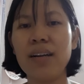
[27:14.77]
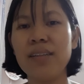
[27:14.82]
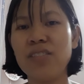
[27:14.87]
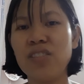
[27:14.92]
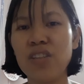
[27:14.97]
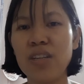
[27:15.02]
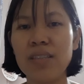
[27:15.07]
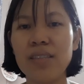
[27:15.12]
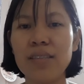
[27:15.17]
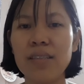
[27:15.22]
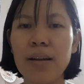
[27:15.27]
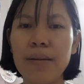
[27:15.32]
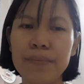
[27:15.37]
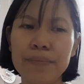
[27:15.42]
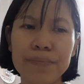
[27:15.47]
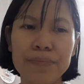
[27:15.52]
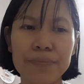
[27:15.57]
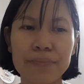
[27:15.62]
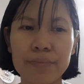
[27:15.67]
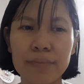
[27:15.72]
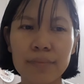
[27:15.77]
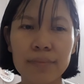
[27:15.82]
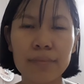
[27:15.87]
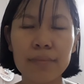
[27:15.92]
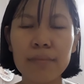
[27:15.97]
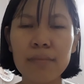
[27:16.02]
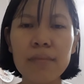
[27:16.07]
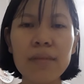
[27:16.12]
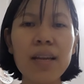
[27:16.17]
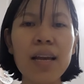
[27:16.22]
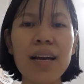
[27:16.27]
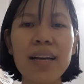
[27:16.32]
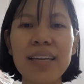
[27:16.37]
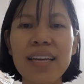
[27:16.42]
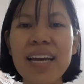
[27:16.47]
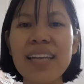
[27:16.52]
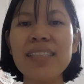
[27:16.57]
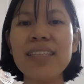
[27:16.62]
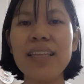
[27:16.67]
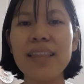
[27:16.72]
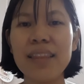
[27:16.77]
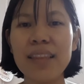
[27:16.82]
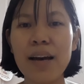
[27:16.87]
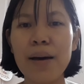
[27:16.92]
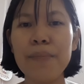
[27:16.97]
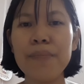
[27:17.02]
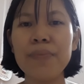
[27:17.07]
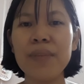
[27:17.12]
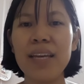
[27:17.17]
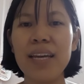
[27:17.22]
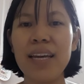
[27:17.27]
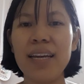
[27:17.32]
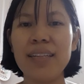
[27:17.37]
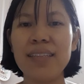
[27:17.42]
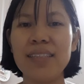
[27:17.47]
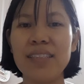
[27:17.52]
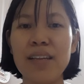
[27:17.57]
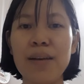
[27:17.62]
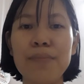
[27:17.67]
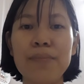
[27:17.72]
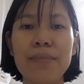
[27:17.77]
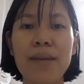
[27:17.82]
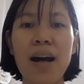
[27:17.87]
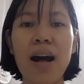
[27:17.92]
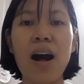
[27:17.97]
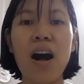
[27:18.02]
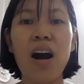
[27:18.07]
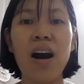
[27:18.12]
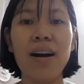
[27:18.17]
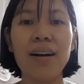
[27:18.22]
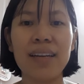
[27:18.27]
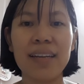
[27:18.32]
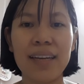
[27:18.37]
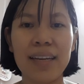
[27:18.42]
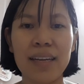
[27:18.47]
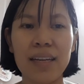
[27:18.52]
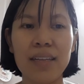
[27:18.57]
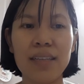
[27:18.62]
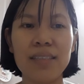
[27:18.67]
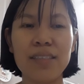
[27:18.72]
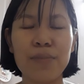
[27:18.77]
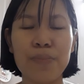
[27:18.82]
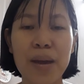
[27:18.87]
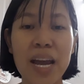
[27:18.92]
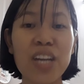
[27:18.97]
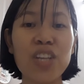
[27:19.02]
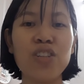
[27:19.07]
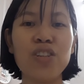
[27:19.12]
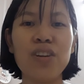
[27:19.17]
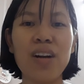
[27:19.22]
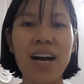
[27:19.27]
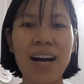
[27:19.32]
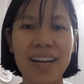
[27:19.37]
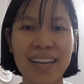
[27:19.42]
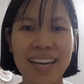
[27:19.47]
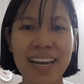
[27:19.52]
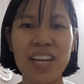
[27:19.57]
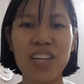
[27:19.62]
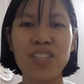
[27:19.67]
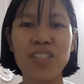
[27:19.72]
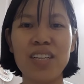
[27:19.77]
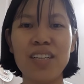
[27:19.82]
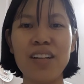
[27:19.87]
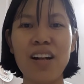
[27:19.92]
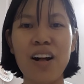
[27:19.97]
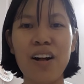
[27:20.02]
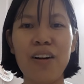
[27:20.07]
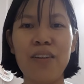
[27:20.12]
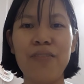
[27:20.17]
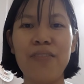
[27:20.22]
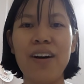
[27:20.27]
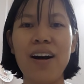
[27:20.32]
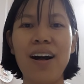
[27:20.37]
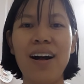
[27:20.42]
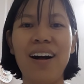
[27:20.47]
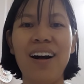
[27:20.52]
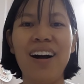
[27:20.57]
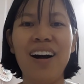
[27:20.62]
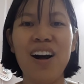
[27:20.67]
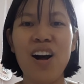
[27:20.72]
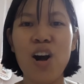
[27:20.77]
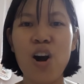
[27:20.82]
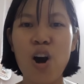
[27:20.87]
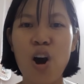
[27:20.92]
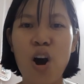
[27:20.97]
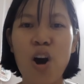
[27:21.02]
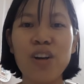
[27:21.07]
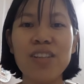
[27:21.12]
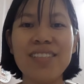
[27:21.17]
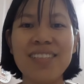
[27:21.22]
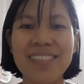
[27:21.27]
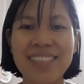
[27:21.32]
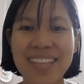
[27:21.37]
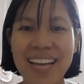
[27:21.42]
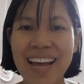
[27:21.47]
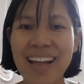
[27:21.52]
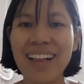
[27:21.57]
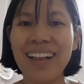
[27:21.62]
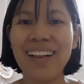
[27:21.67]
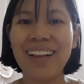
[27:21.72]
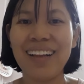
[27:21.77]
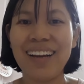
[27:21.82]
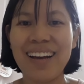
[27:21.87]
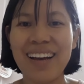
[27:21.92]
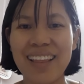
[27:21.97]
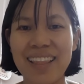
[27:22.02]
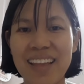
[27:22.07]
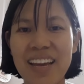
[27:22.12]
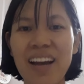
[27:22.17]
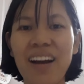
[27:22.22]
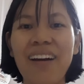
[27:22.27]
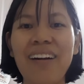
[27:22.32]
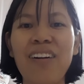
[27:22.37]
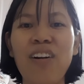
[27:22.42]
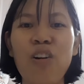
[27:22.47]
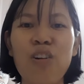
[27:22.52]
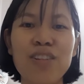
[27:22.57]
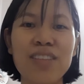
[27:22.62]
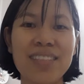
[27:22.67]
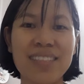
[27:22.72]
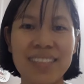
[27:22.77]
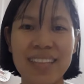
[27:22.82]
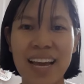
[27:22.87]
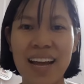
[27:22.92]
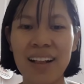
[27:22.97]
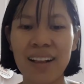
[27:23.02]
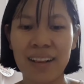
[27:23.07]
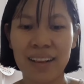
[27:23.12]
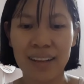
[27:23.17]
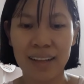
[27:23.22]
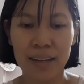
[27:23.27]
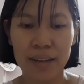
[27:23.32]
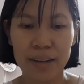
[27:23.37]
just get them in some special occasion of on sale. They are on sale.